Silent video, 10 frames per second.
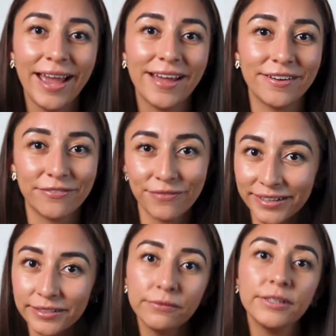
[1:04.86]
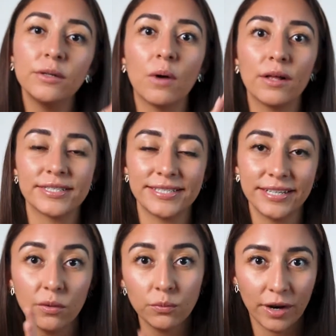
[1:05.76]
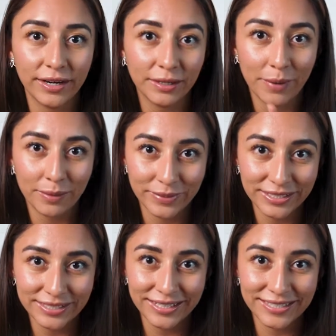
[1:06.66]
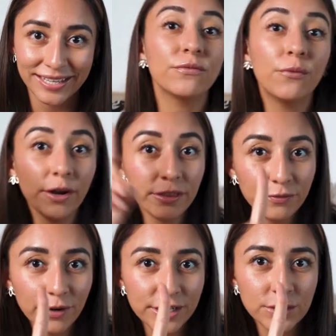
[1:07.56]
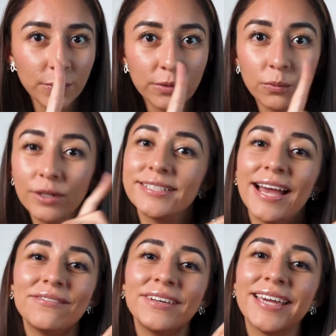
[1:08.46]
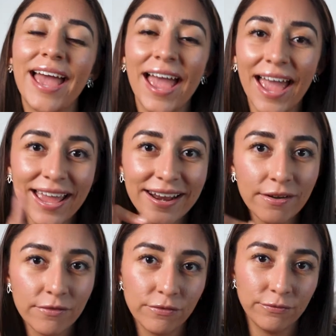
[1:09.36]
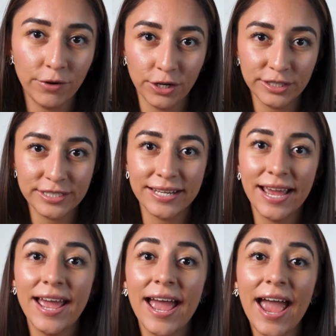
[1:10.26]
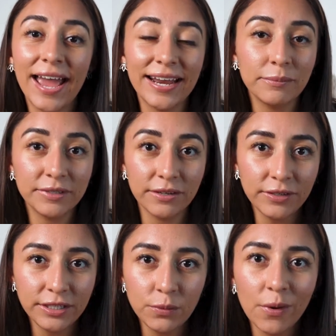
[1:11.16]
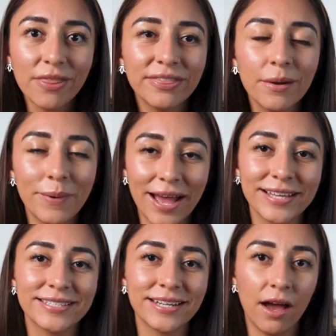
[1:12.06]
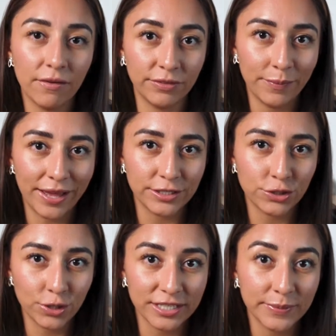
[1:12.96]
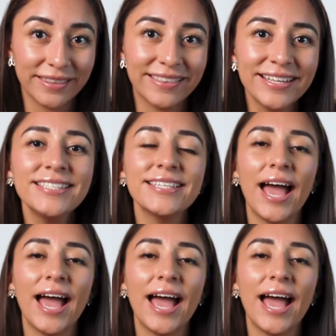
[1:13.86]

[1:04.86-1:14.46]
and effectively while still running my business. For the first one, we're diving head first and I'm giving you the best of the best. Trust me, this